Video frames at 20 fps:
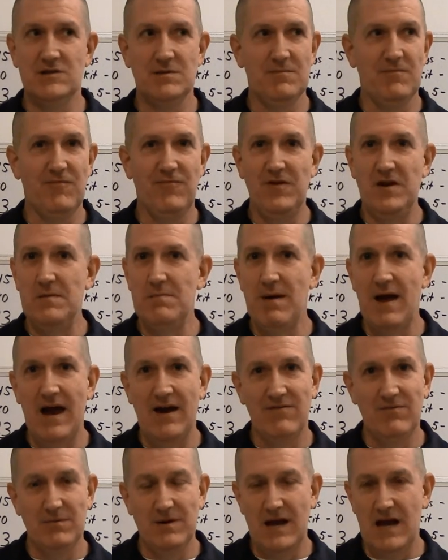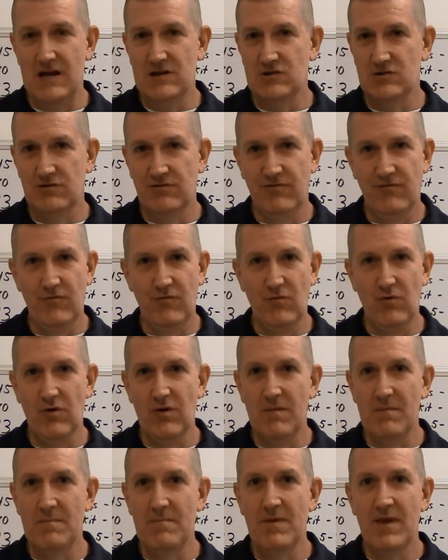some feedback from guys on the
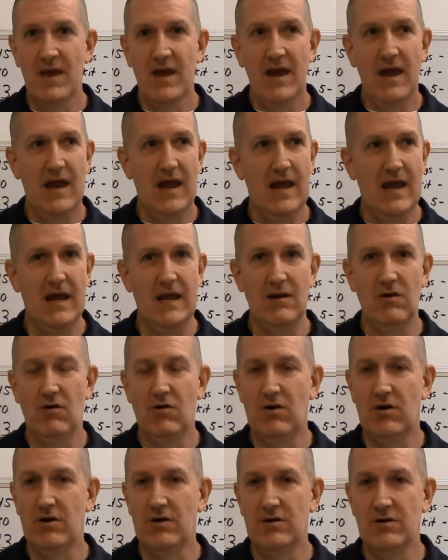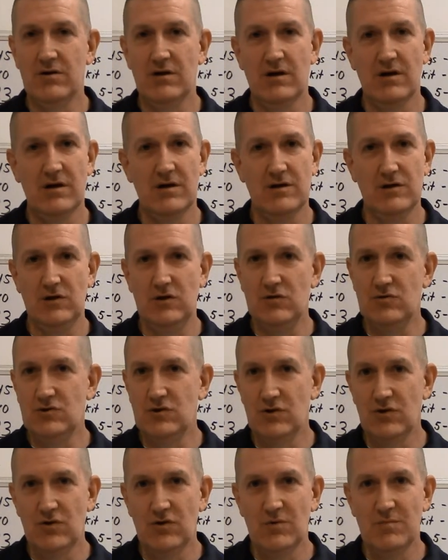forum and on uh,
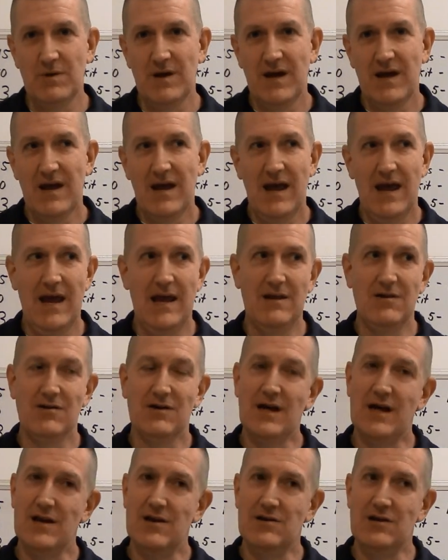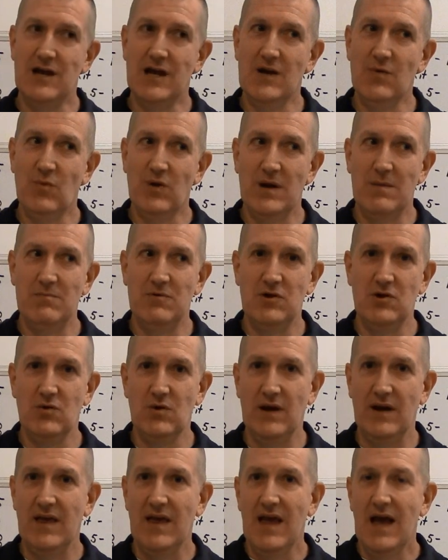YouTube and they're kind of digging what I'm
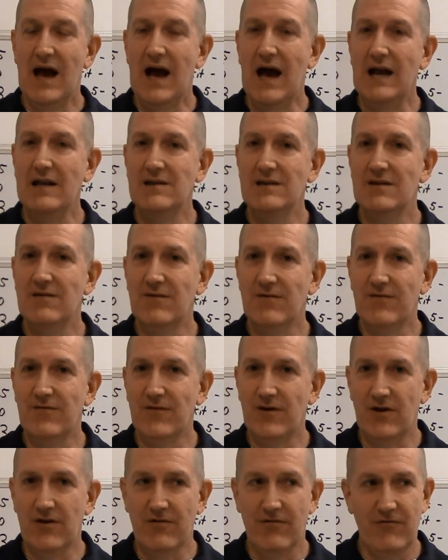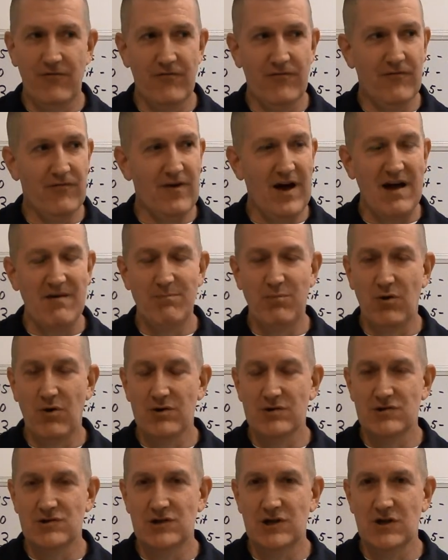doing. I did a, a five
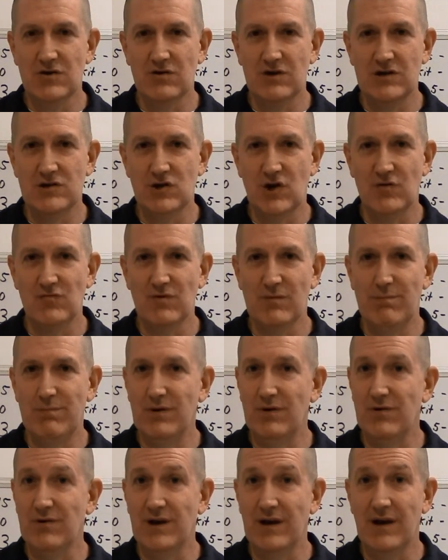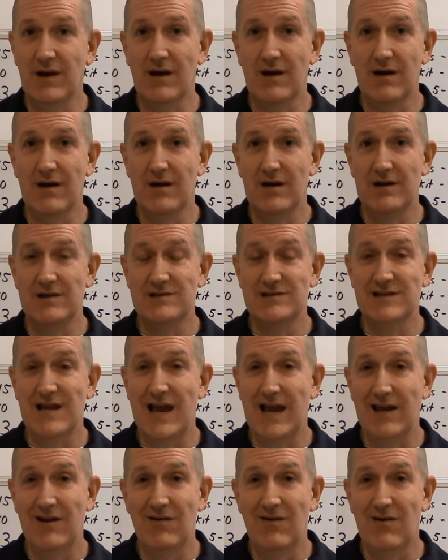part series on rebuilding uh, a
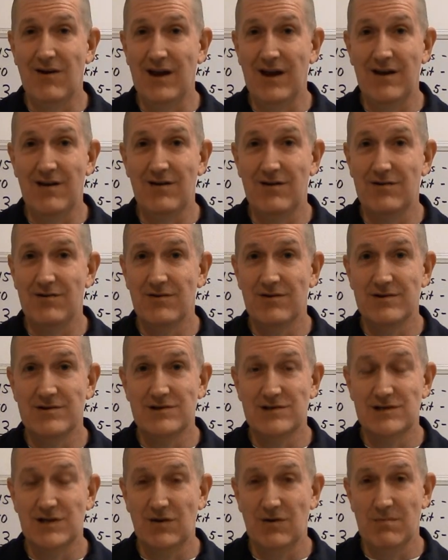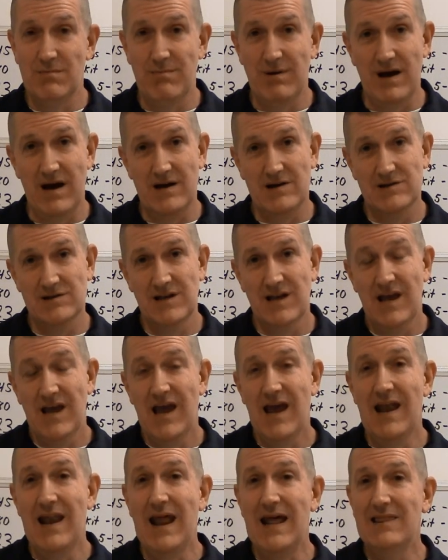Saginaw 800 steering box
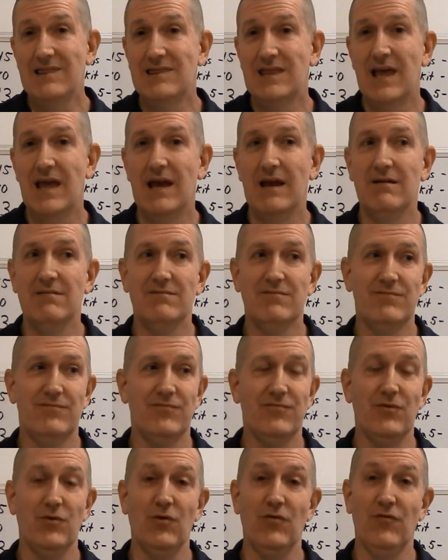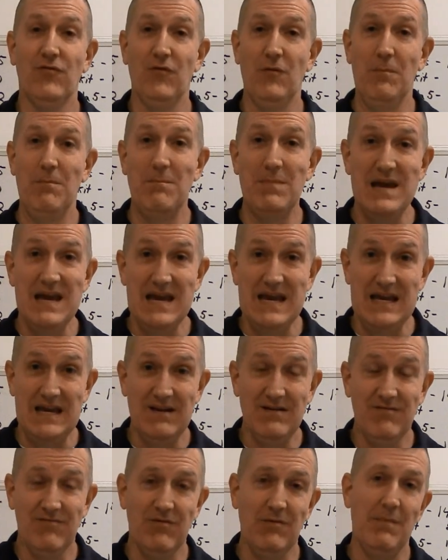and that thing for, for
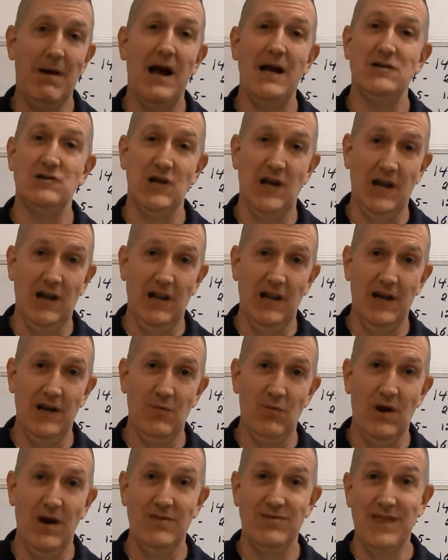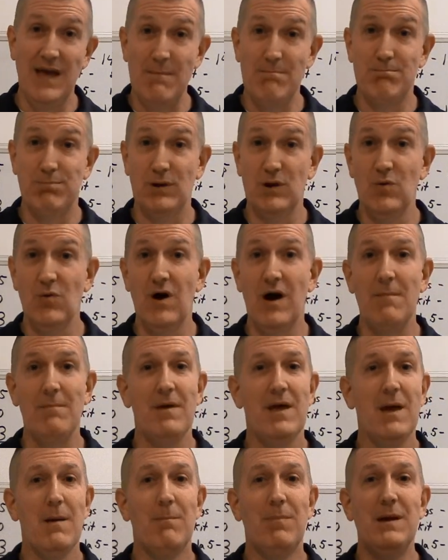me, for my channel anyway, that blew
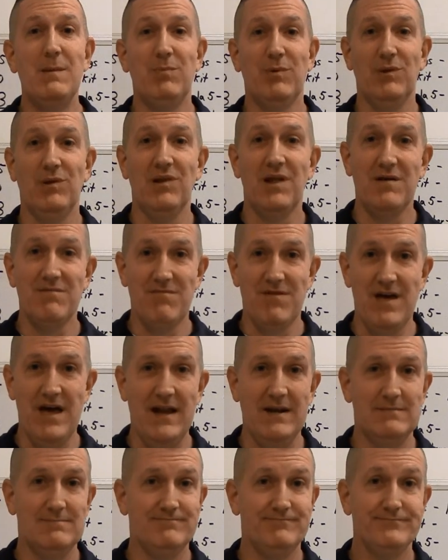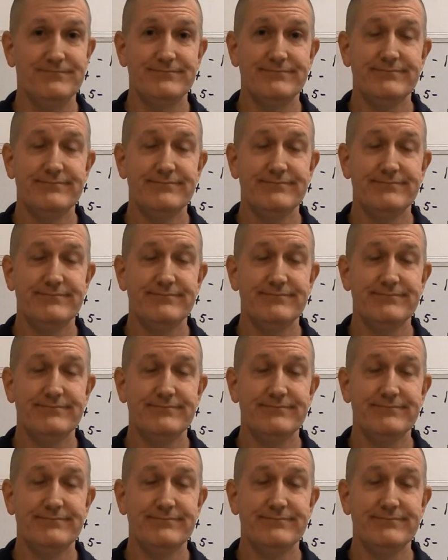up. People love that.